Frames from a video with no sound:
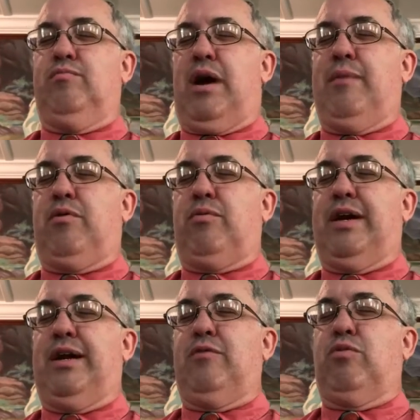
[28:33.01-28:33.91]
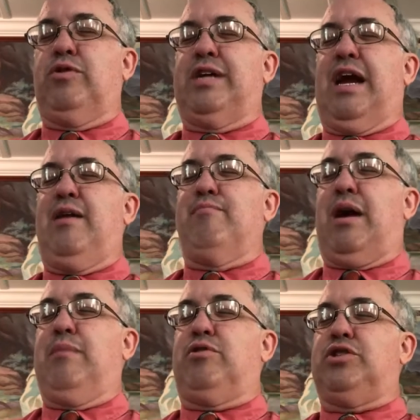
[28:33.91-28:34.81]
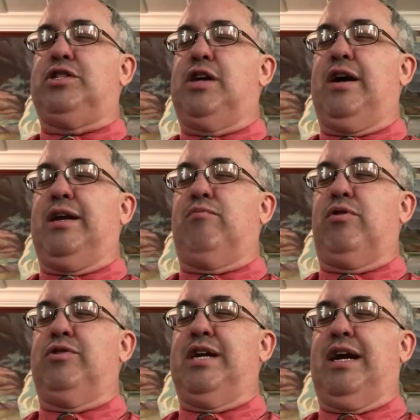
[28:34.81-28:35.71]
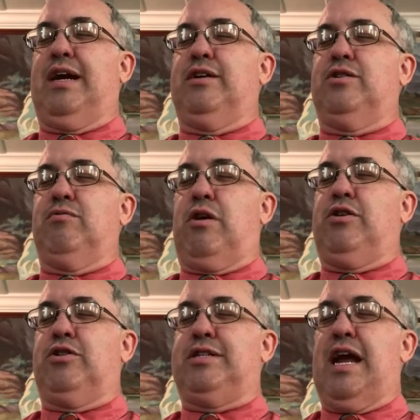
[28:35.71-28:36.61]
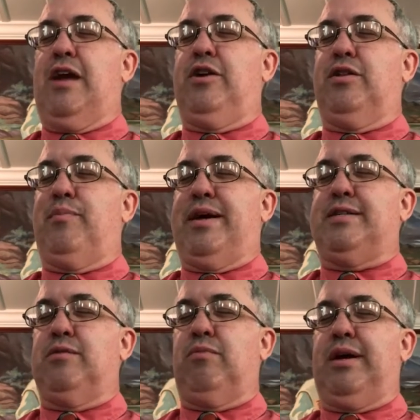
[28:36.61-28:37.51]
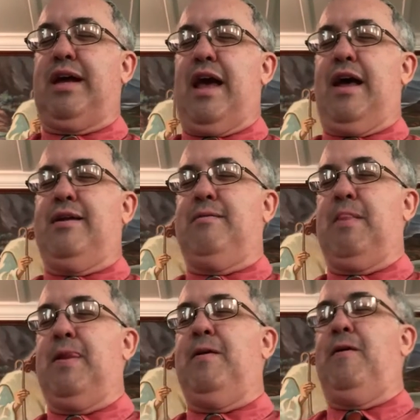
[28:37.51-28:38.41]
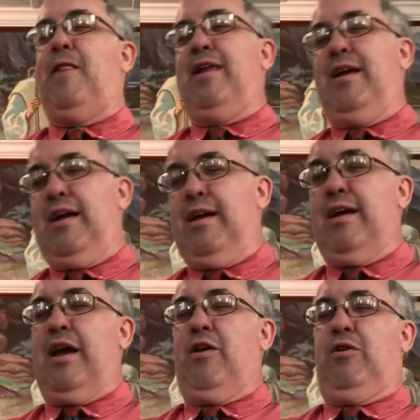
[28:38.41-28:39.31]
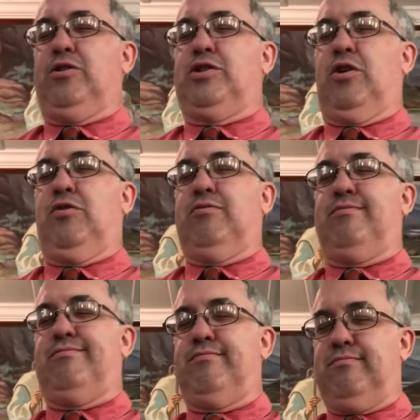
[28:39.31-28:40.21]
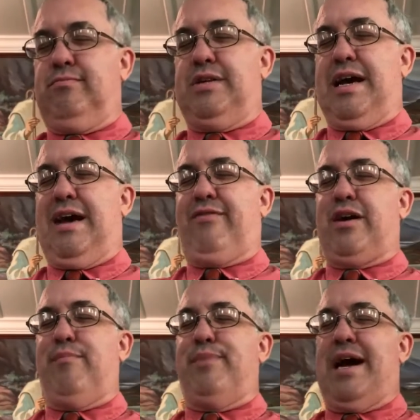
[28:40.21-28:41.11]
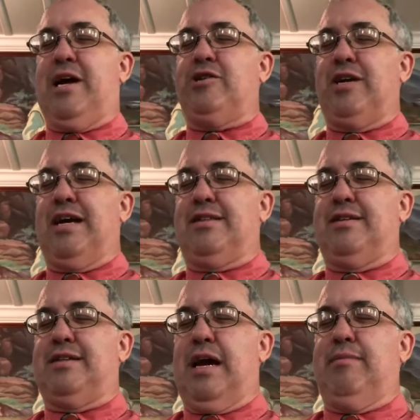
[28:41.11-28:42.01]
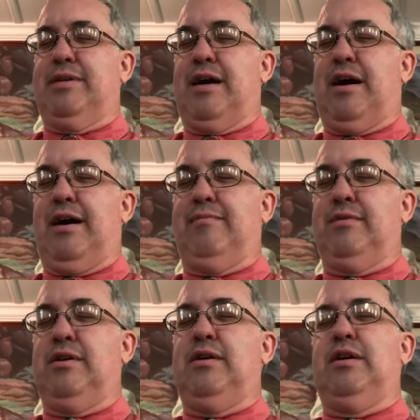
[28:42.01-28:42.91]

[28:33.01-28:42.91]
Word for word: Bible reading routine, Bible study routine to understand you the best that we can, and also to have compassion at the same time.